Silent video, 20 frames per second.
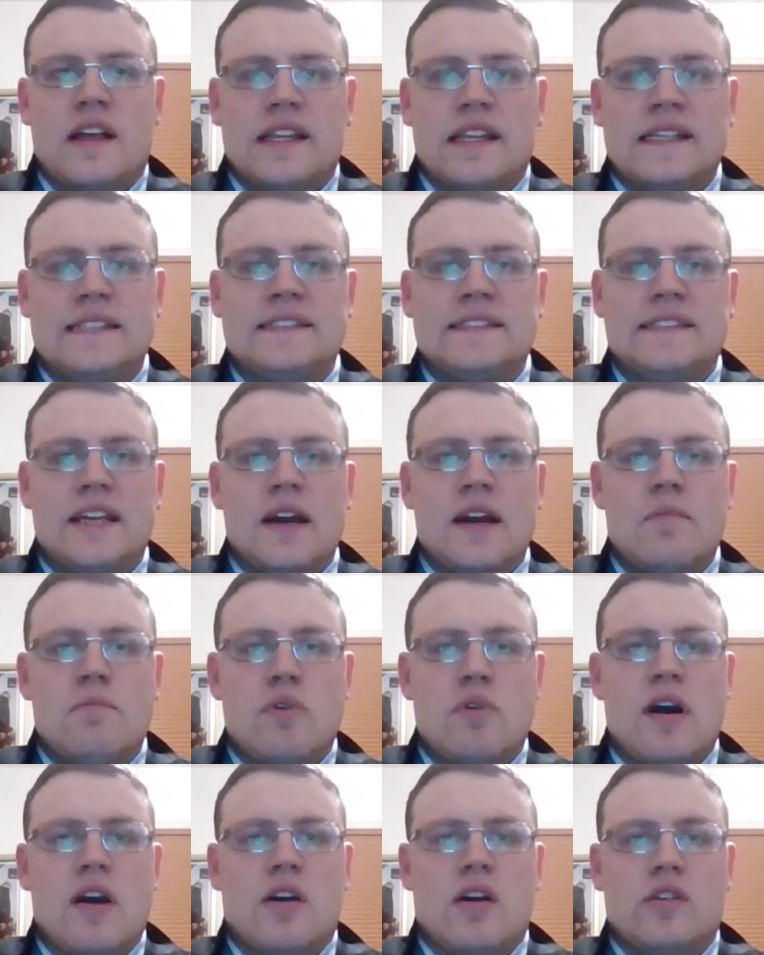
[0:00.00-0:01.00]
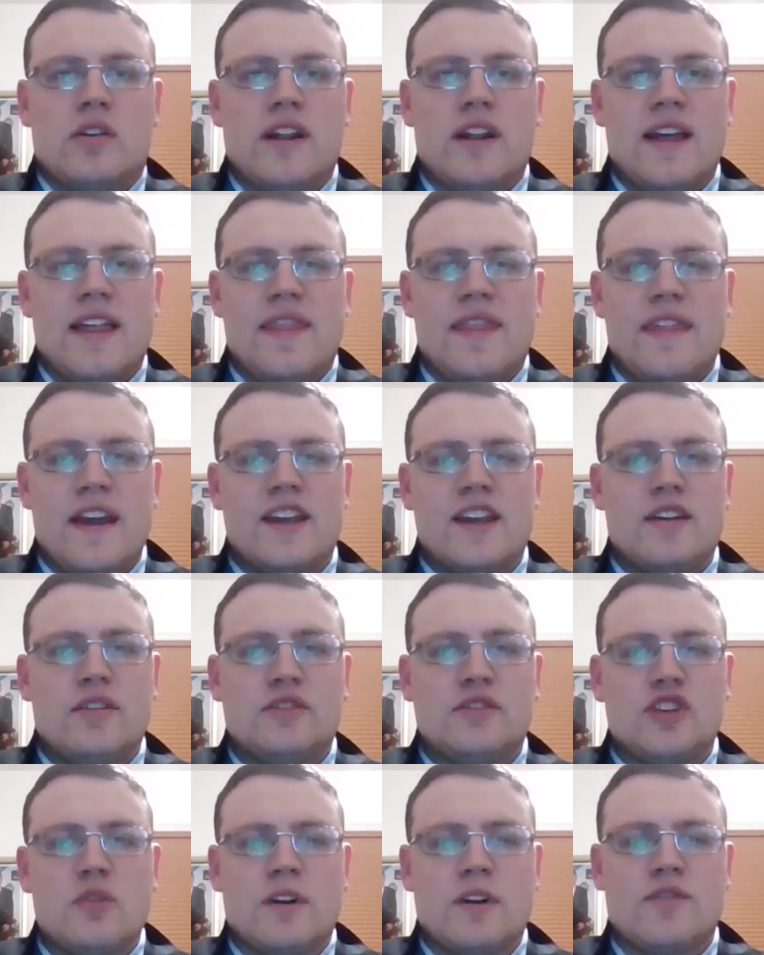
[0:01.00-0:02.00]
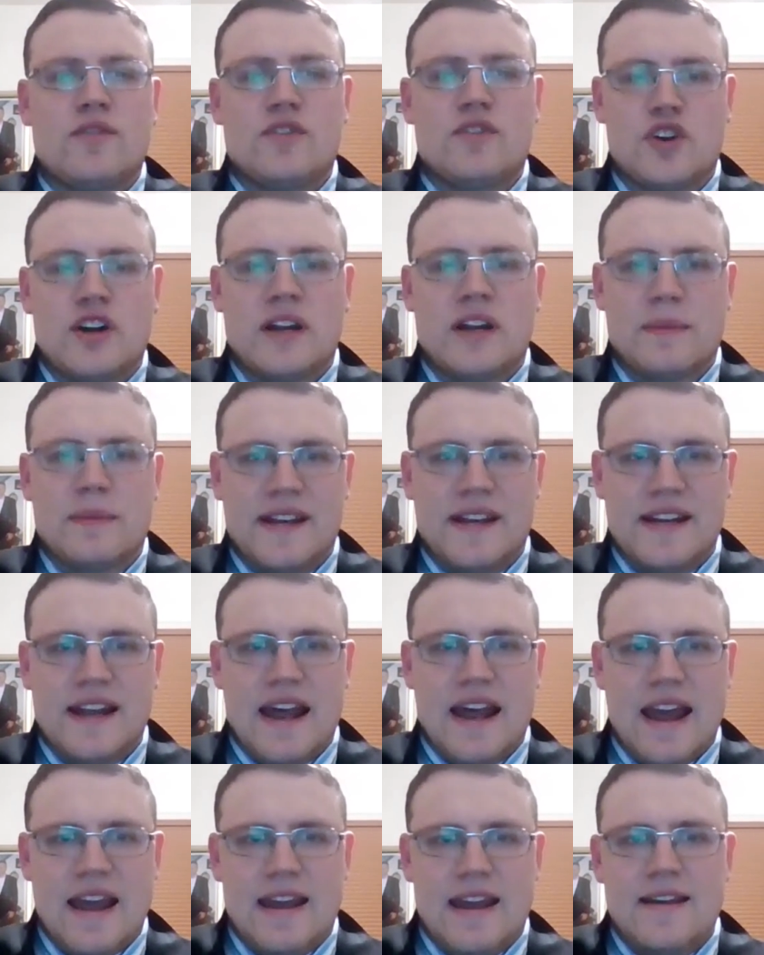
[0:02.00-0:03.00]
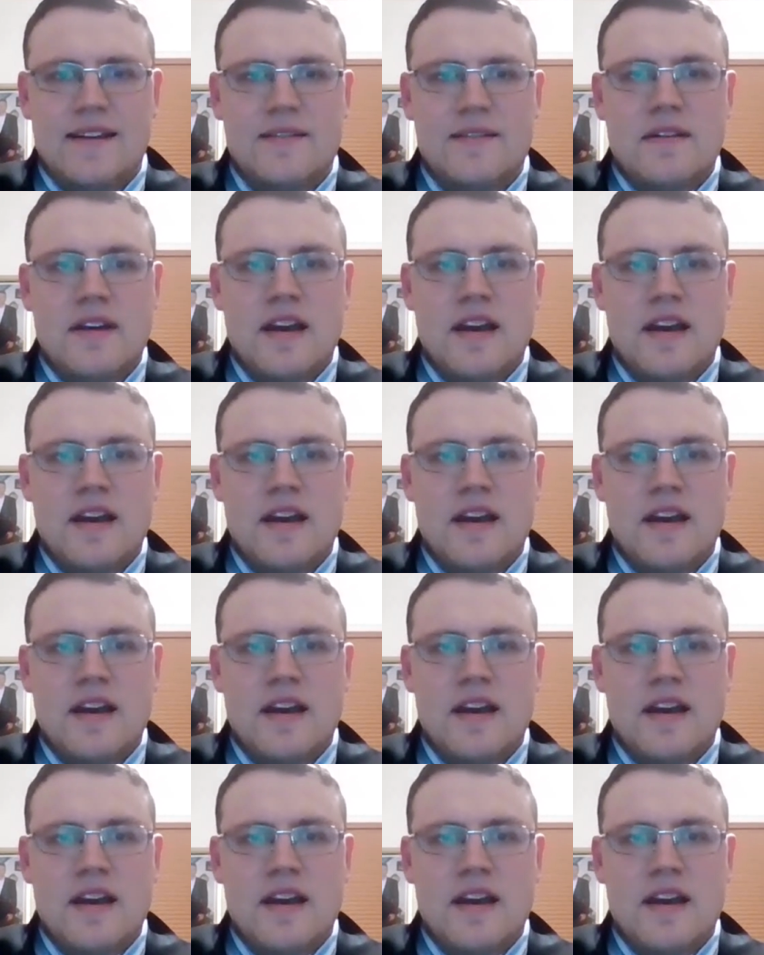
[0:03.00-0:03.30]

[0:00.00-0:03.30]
Alicia Brown. Thank you so much for joining me today.